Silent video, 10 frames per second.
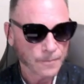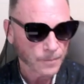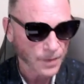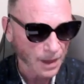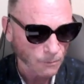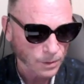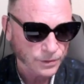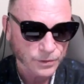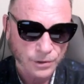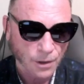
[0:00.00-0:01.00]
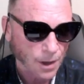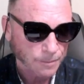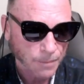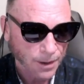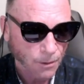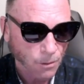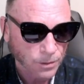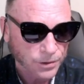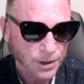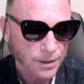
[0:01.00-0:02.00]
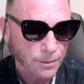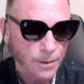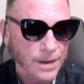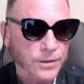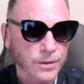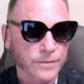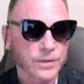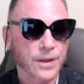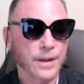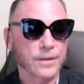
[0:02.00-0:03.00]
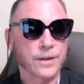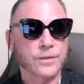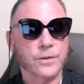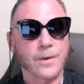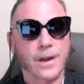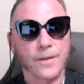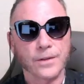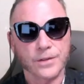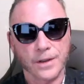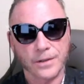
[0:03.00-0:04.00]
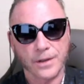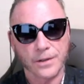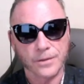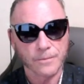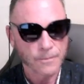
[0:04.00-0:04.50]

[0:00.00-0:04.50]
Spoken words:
That was sought by a whole generation of scientists around the 60s,